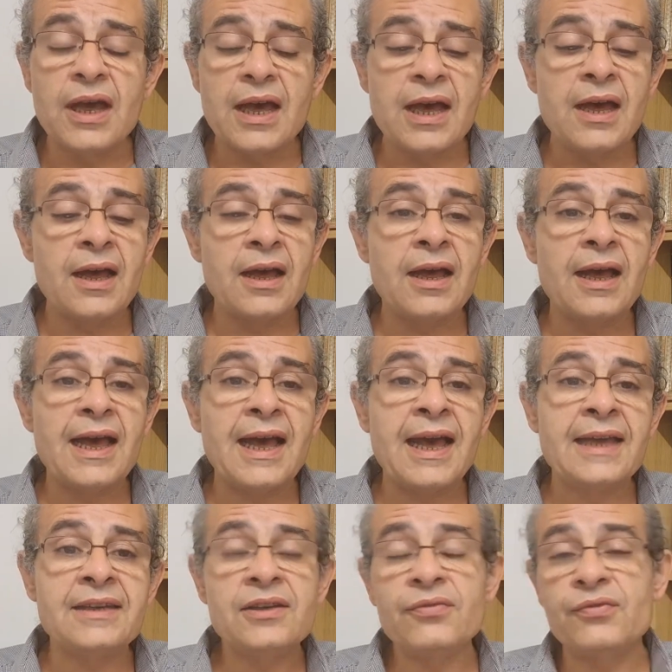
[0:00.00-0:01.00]

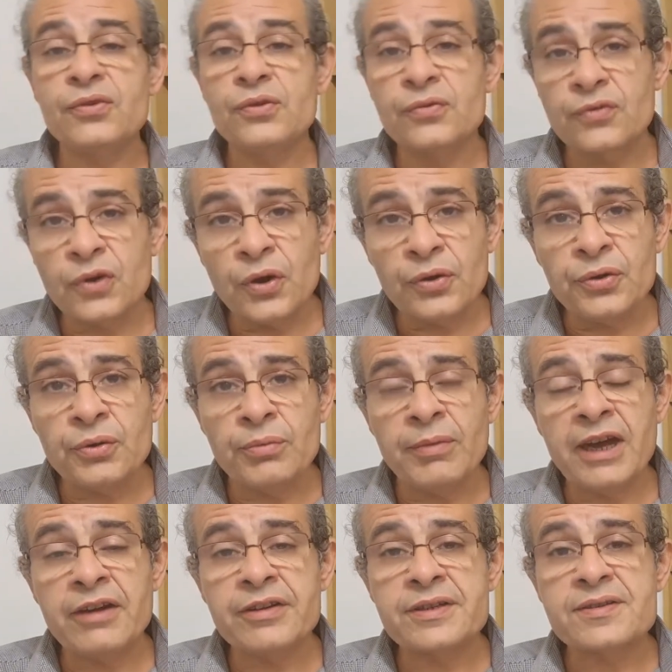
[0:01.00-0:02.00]
And if you've got your
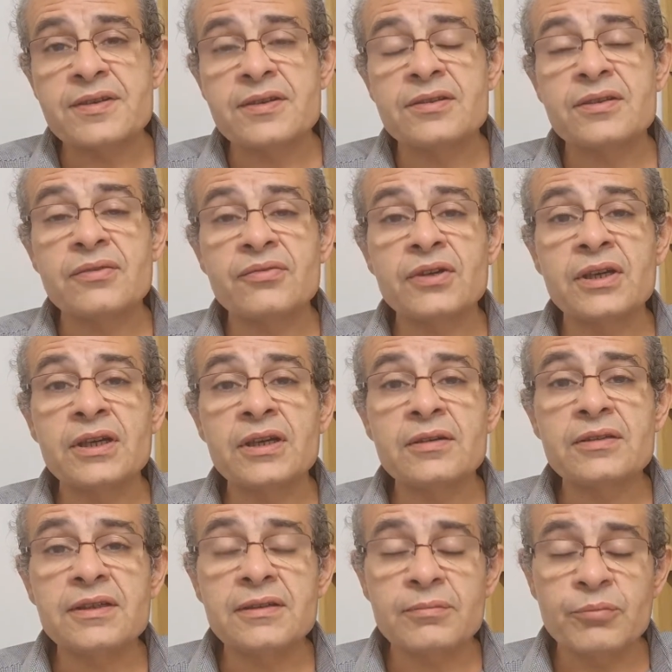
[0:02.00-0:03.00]
marriage
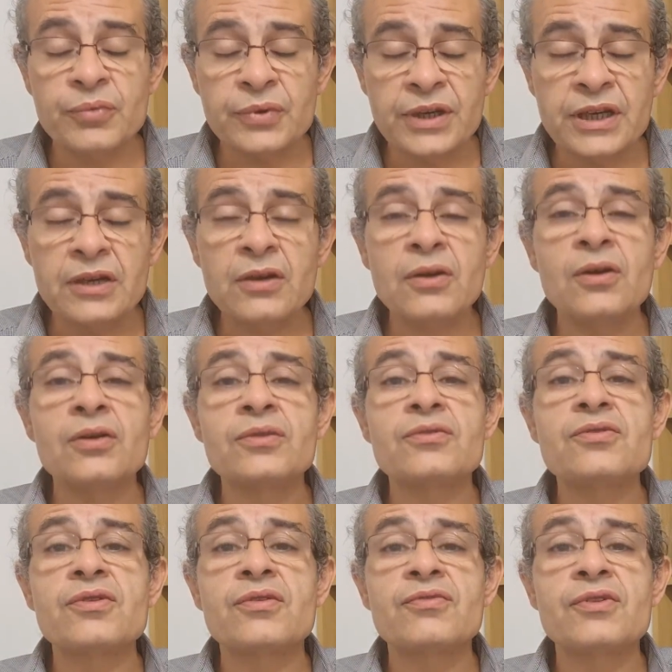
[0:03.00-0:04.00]
certificate, bring it along
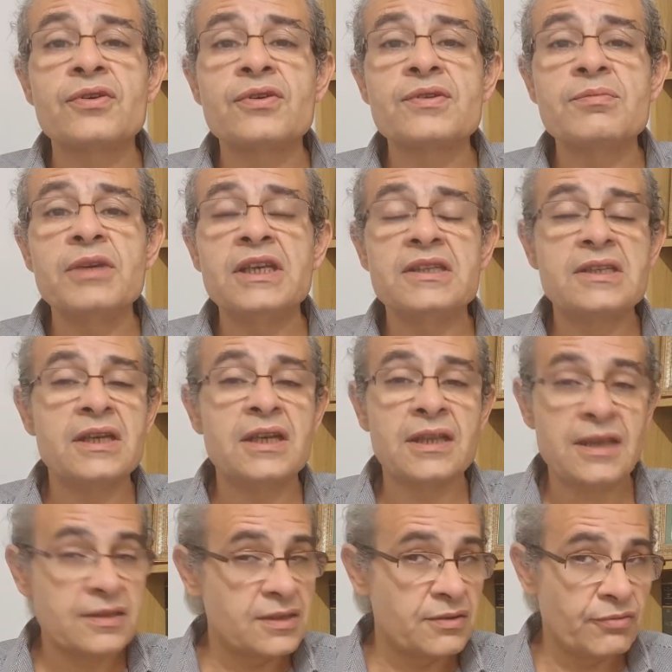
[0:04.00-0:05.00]
to the first meeting.
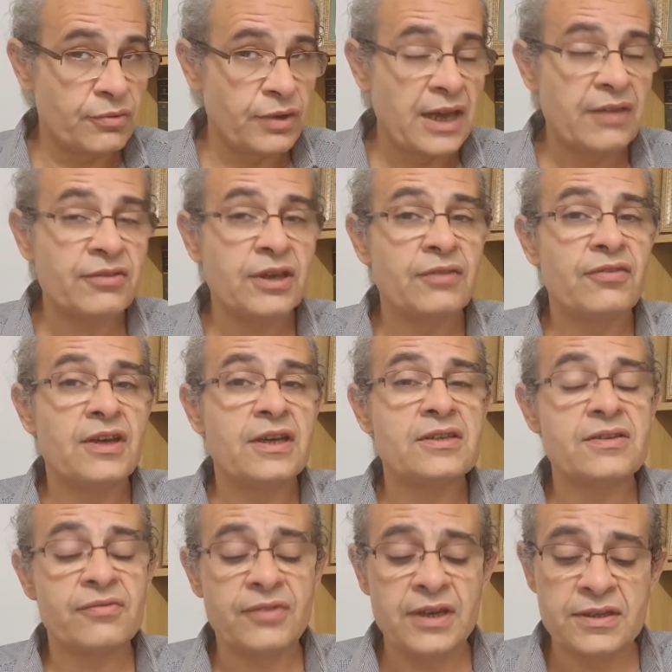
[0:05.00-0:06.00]
That's if we're having a
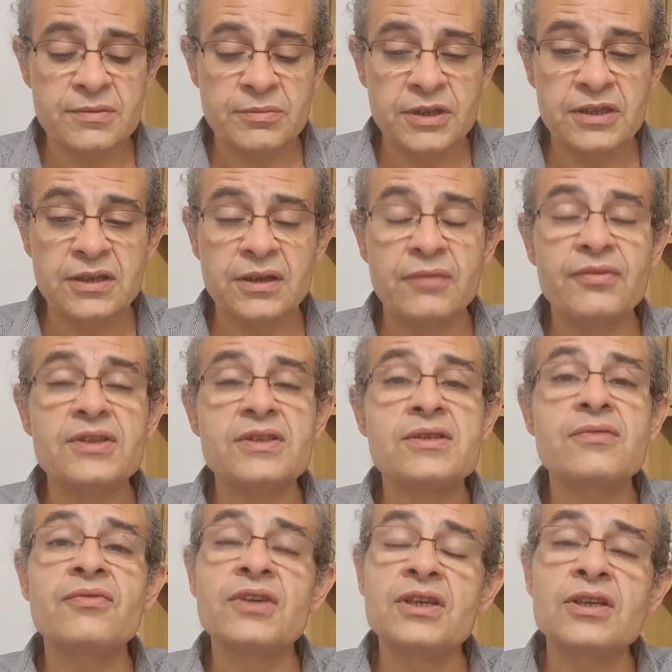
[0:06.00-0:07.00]
face-to-face meeting. If it's
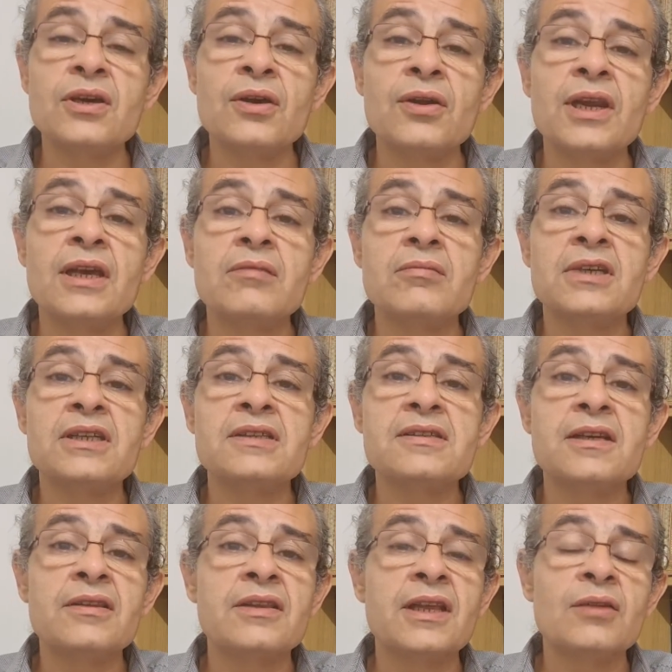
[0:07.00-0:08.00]
a video link
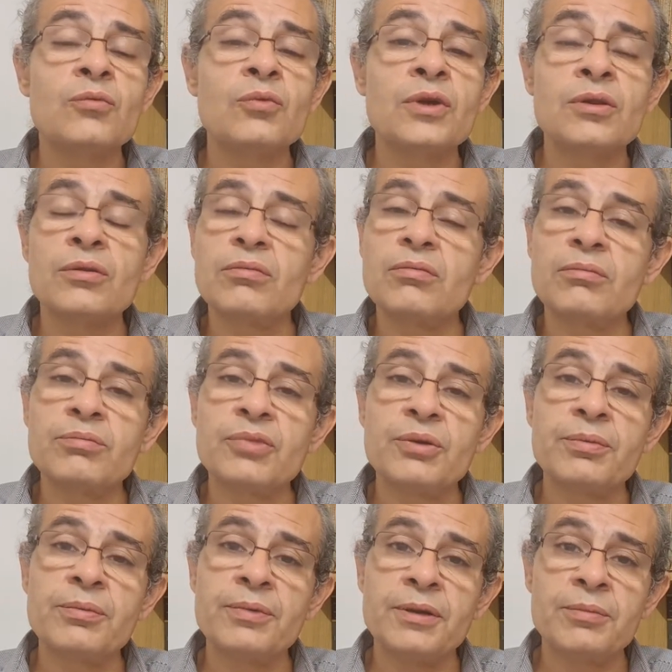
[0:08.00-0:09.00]
meeting, then we'll
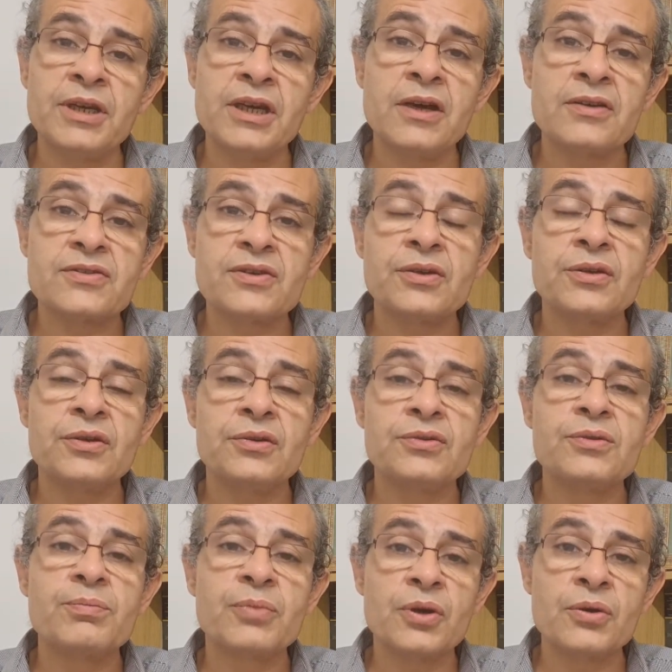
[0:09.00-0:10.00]
probably be asking you
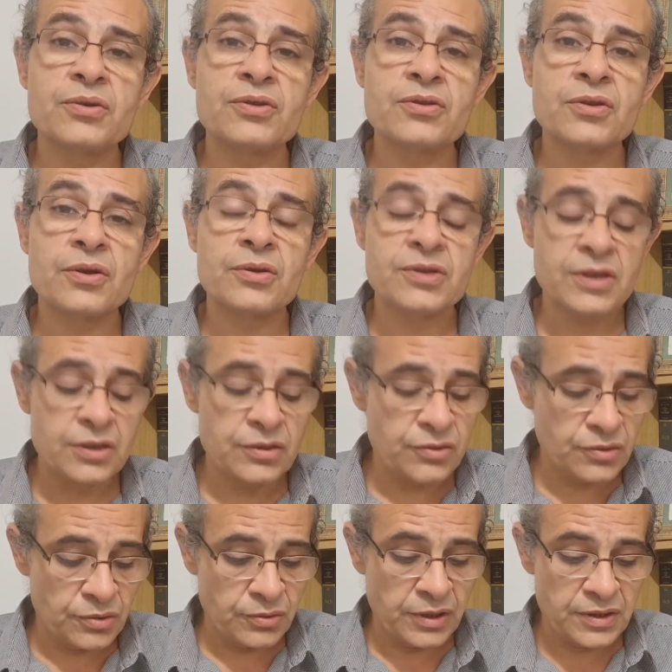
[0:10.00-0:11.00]
to post those in
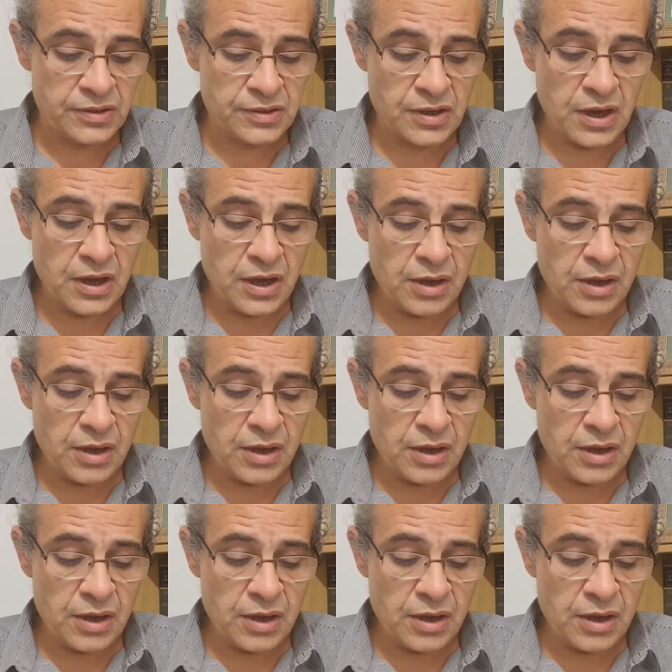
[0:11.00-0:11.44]
to us.